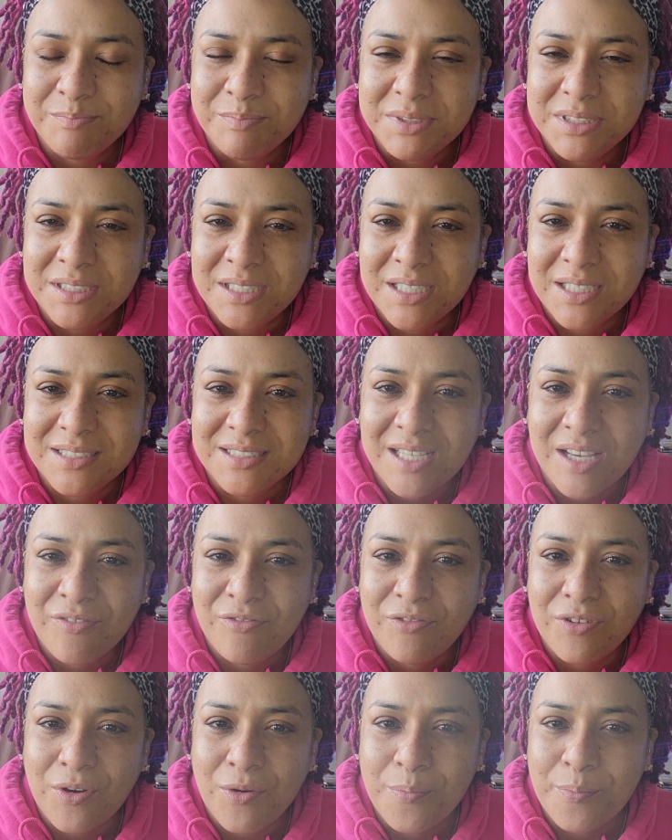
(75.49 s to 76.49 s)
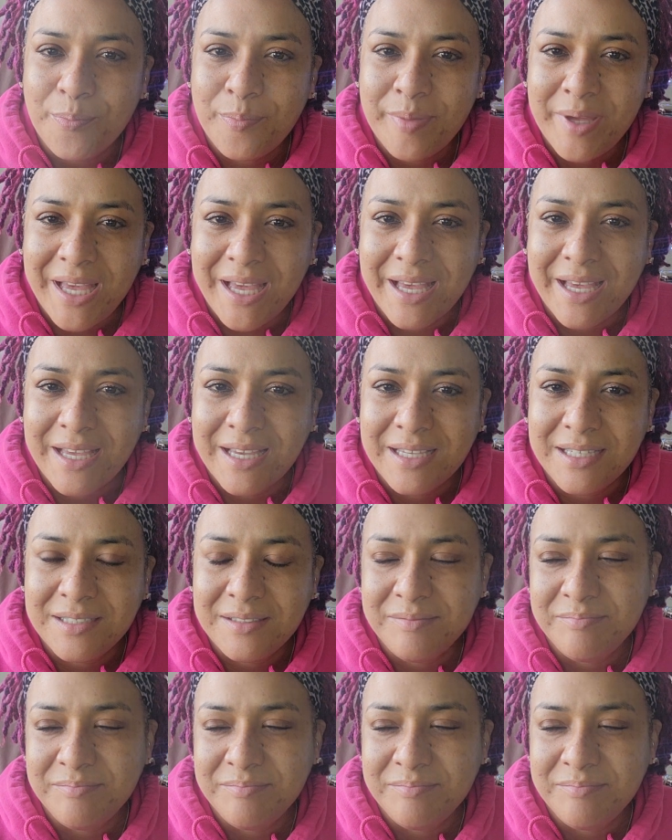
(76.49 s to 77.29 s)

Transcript: because I felt bad